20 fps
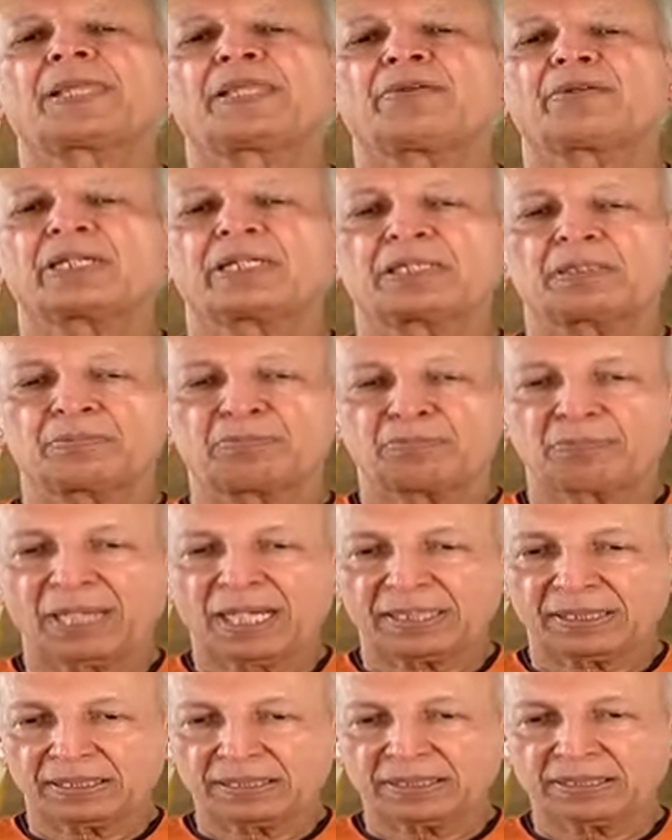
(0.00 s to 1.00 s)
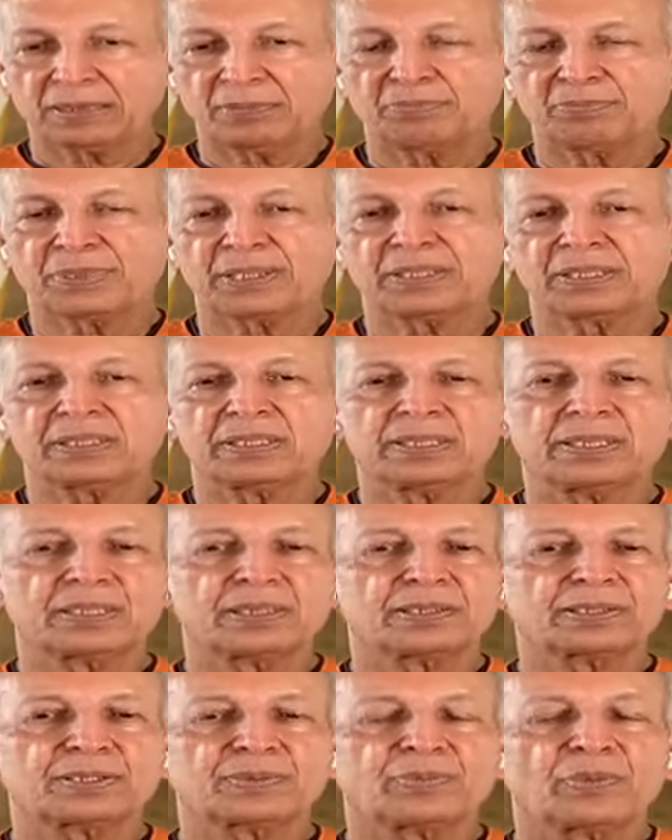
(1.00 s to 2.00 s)
you get a parasympathetic
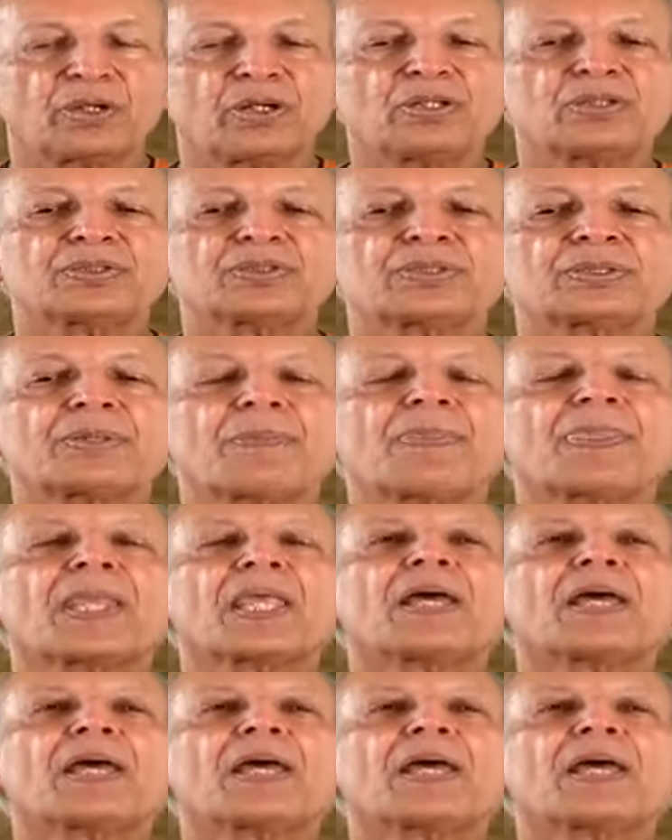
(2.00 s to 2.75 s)
response.